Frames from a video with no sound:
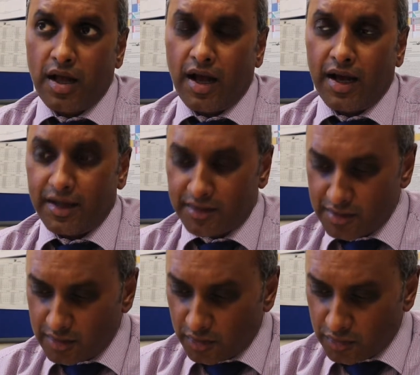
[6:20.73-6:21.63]

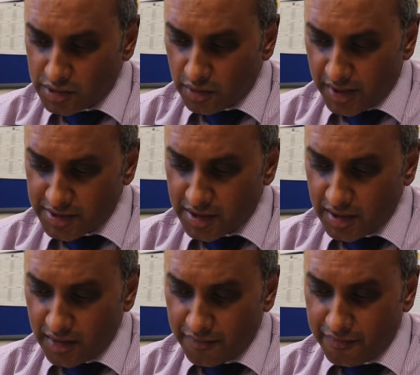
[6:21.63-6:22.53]
and also ask
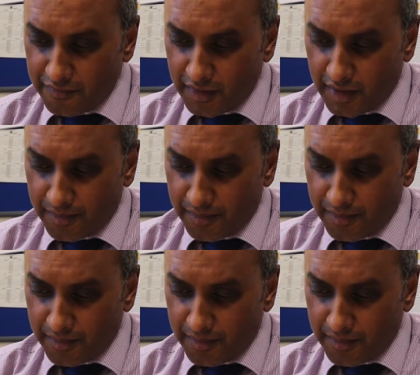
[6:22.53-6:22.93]
if